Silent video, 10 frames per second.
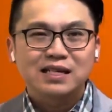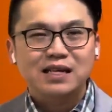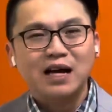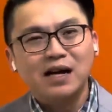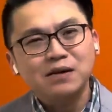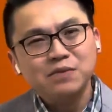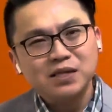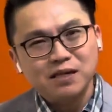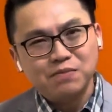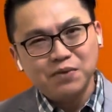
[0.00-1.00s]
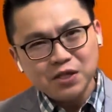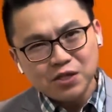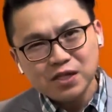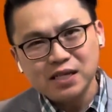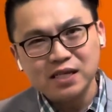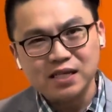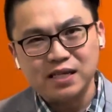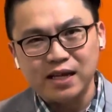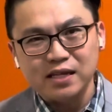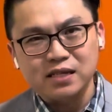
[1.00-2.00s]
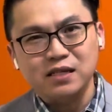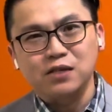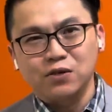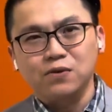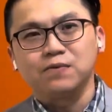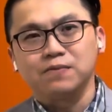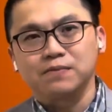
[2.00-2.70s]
comes and pitches his tent in you.